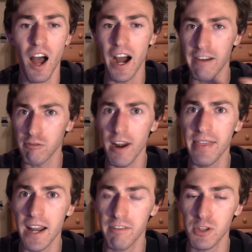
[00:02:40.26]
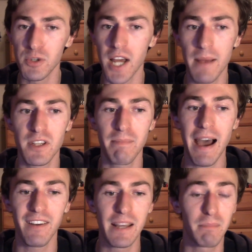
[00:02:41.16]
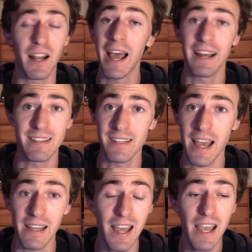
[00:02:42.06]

I've read that a few times about him, but I gotta say,